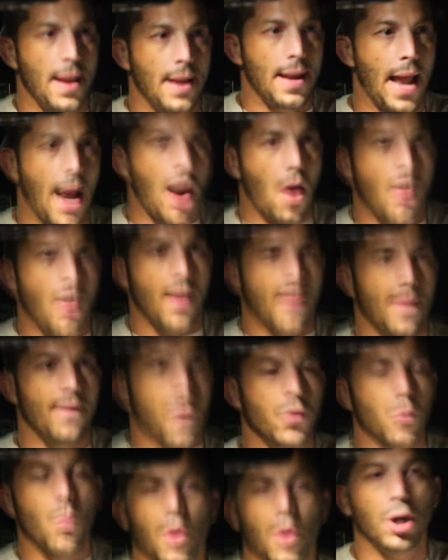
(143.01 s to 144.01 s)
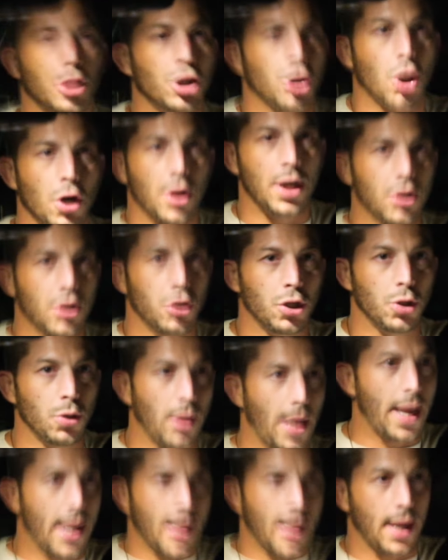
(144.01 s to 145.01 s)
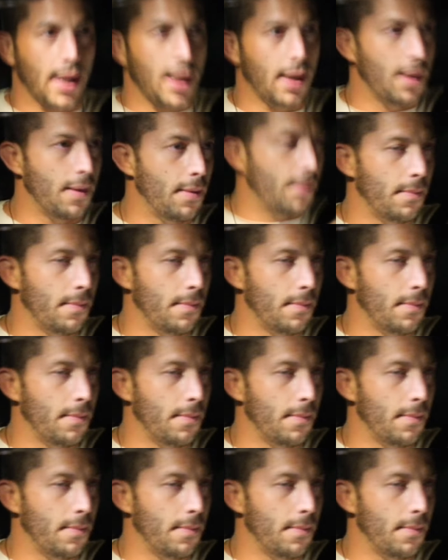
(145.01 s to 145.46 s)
Now, if you want to turn into like in